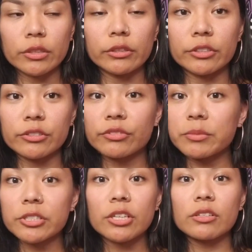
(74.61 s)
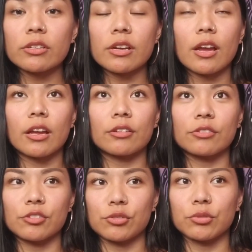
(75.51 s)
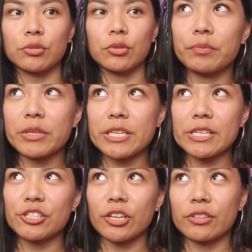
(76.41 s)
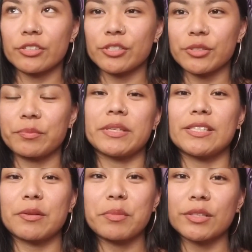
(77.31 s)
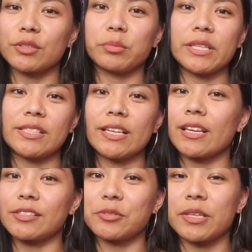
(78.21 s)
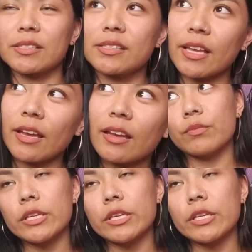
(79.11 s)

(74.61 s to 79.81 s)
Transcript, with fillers: learn from each other and to be each other's missing puzzle piece, I guess you can say.